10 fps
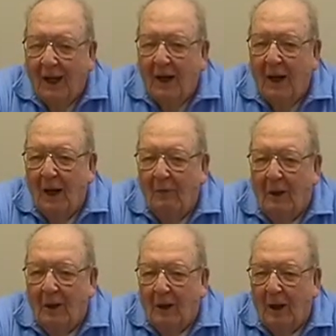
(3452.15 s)
Uh,
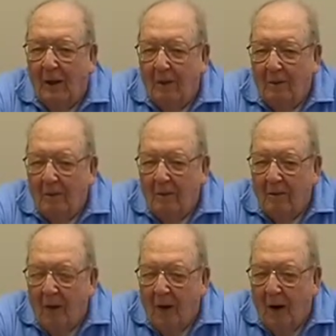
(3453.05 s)
but uh,
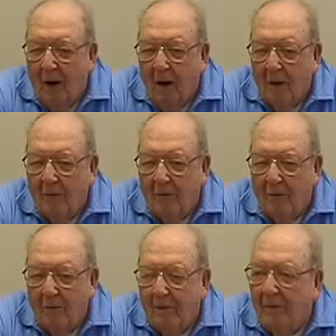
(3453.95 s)

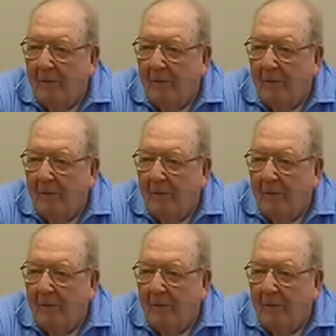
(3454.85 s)
but your main